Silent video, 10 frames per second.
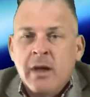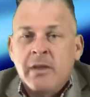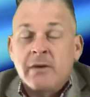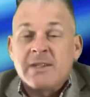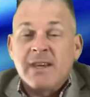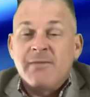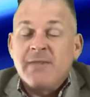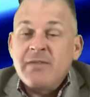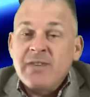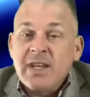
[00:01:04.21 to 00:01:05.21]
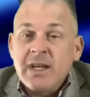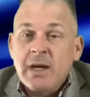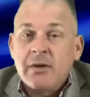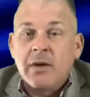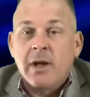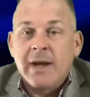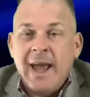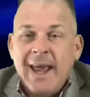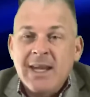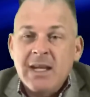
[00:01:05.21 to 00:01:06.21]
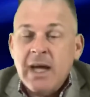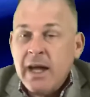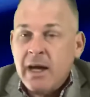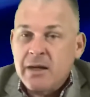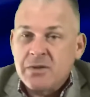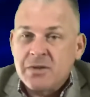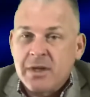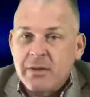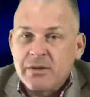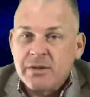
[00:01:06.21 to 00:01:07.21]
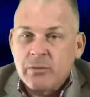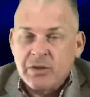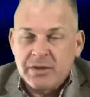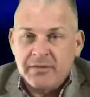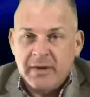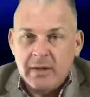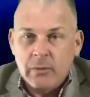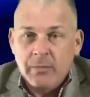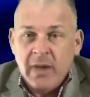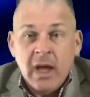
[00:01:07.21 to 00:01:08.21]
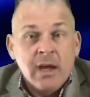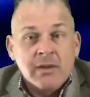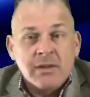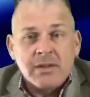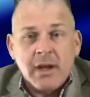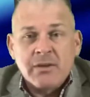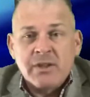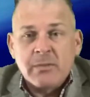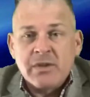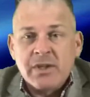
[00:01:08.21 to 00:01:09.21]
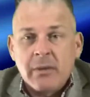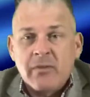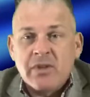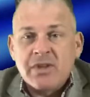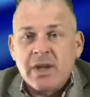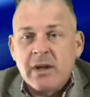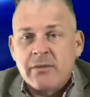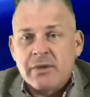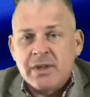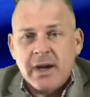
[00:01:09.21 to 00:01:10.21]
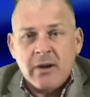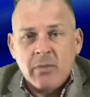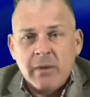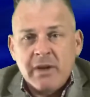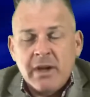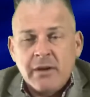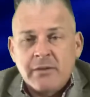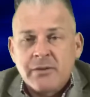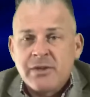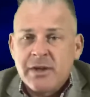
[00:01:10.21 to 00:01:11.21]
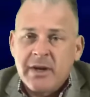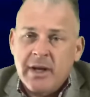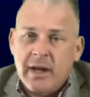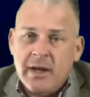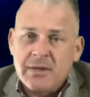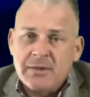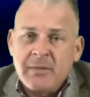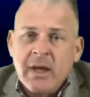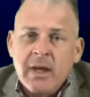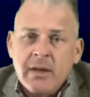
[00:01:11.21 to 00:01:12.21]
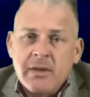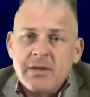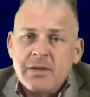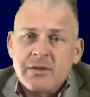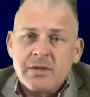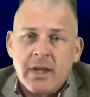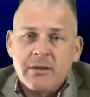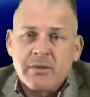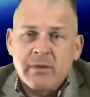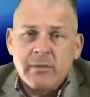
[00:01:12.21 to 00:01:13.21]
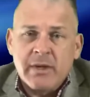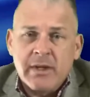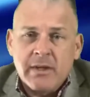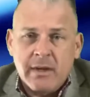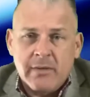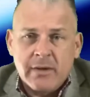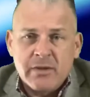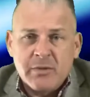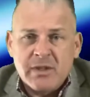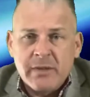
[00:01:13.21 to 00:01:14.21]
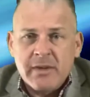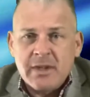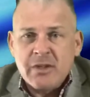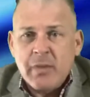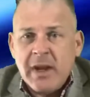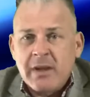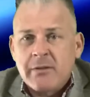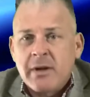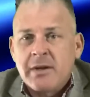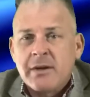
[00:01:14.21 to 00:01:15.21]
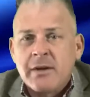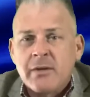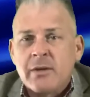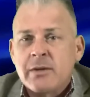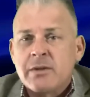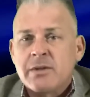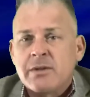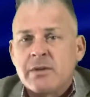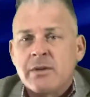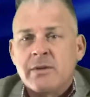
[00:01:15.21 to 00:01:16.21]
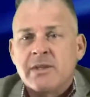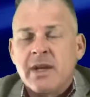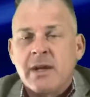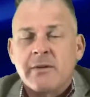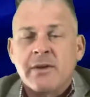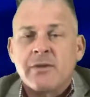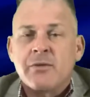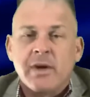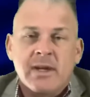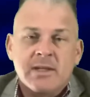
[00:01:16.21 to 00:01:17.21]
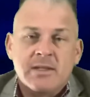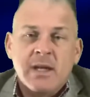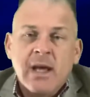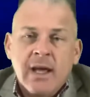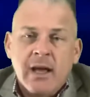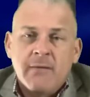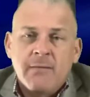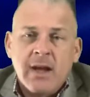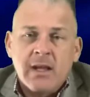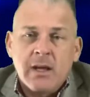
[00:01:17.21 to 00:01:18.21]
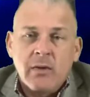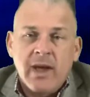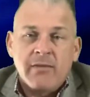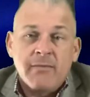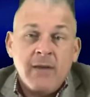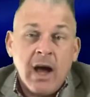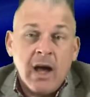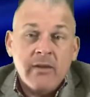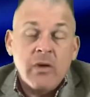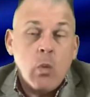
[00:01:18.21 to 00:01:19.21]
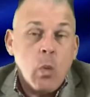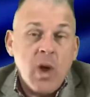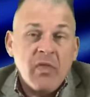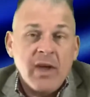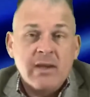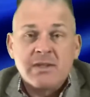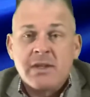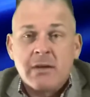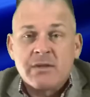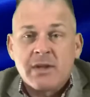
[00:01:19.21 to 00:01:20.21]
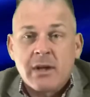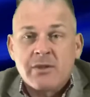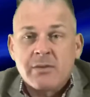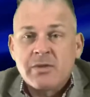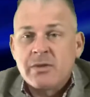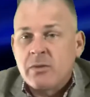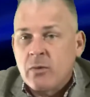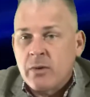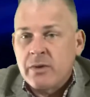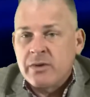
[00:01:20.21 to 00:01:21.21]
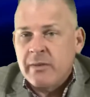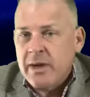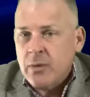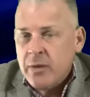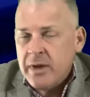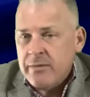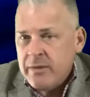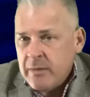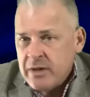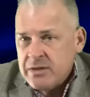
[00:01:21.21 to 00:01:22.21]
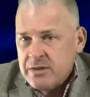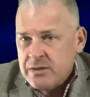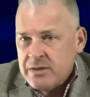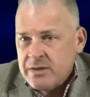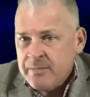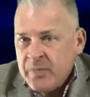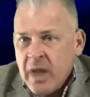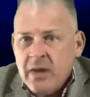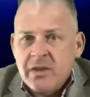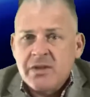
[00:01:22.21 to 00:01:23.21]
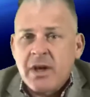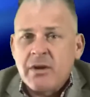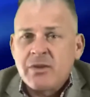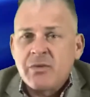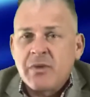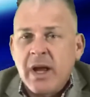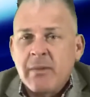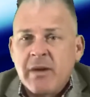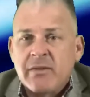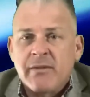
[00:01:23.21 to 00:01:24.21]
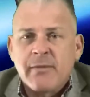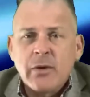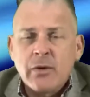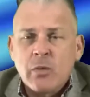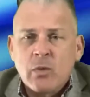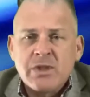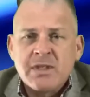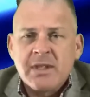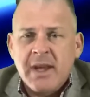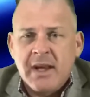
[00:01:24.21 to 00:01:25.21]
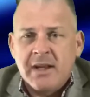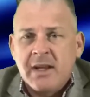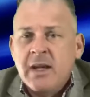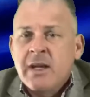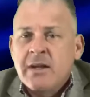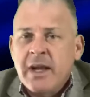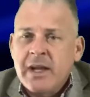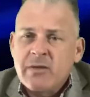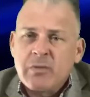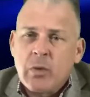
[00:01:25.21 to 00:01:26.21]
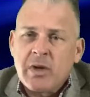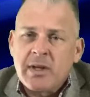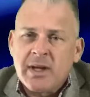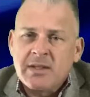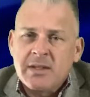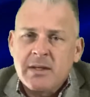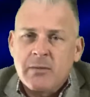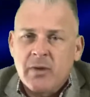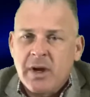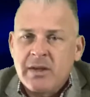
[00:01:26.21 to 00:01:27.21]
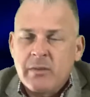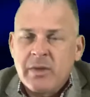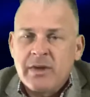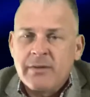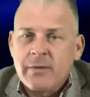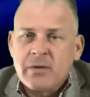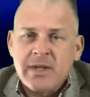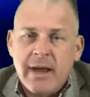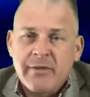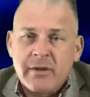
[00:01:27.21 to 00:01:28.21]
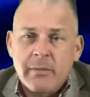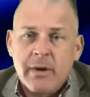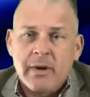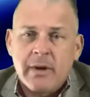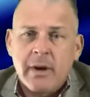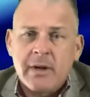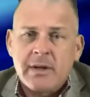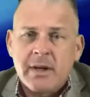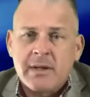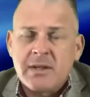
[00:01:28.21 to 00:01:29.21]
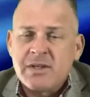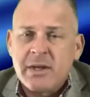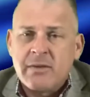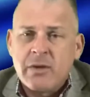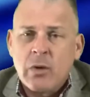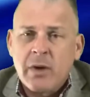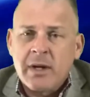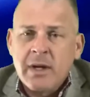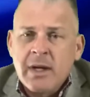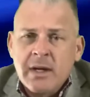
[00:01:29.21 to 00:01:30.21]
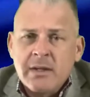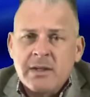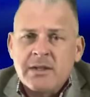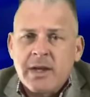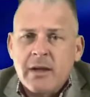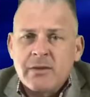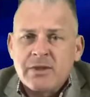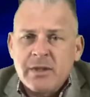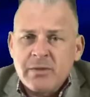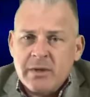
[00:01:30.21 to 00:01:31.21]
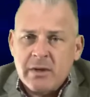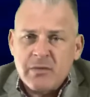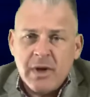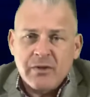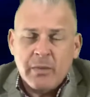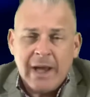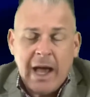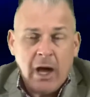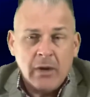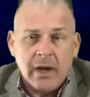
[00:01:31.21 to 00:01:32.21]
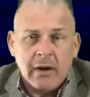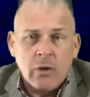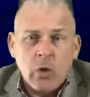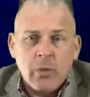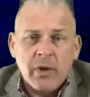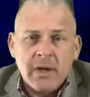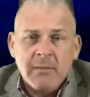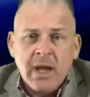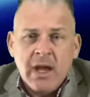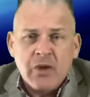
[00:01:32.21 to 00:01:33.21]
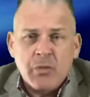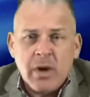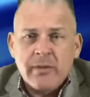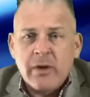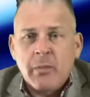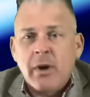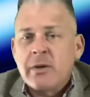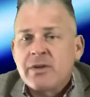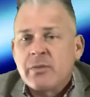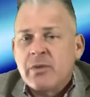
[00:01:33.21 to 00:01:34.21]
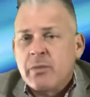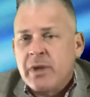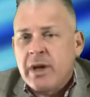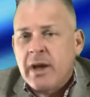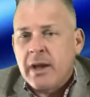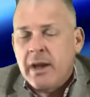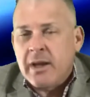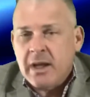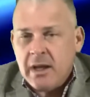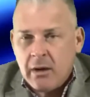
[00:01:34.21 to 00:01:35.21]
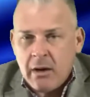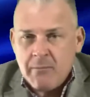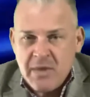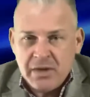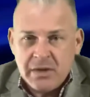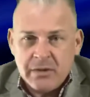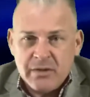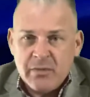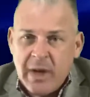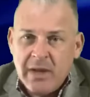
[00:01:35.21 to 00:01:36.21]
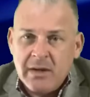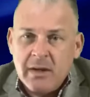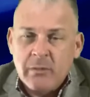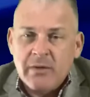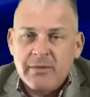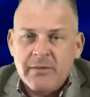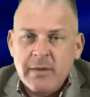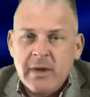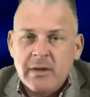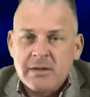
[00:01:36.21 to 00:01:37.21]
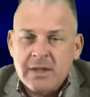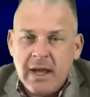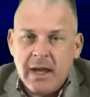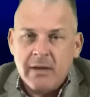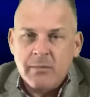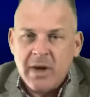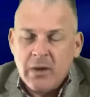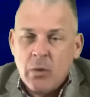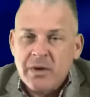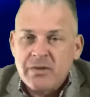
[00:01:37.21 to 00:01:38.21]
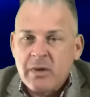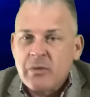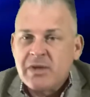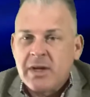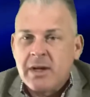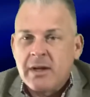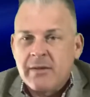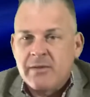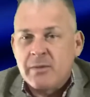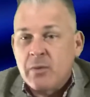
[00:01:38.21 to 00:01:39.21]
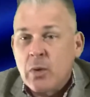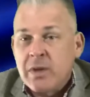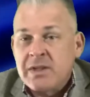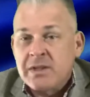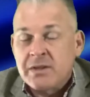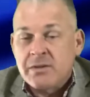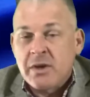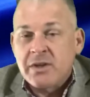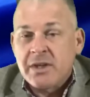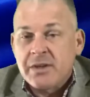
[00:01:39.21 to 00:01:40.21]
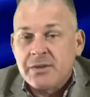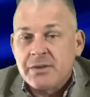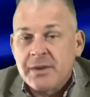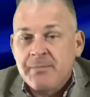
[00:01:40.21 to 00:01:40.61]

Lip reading: There is a $1,500 Andy Nyheisel scholarship which is available. This scholarship is named for the son of retired plumbing contractor Jerry Nyheisel. This year, the scholarship committee of theirs specifically expanded the criteria to include a student who is entering the trades. And finally, we have five $1,000 scholarships to award to minority and female students. These scholarships are named after Verter Woodson Tandy. Tandy was born in Lexington and went on to be the first African-American architect in the state of New York. These scholarships are sponsored by Al Nair Incorporated as part of their partnership with the BIA and our mission to expand the number of females and minorities represented as employees in the construction industry.